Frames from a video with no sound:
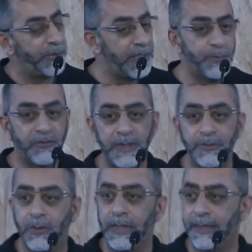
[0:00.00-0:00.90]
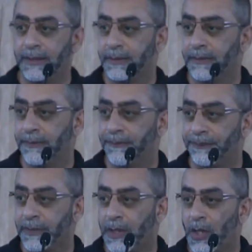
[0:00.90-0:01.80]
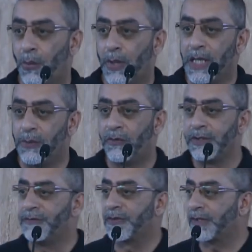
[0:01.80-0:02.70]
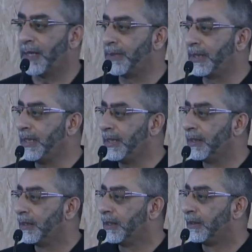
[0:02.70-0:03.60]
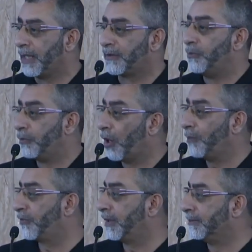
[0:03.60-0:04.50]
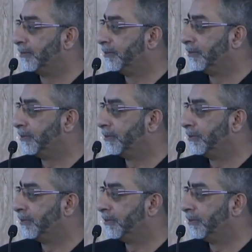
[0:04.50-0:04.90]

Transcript: Was it Muslims only? Were they voting for somebody that's a non-Muslim?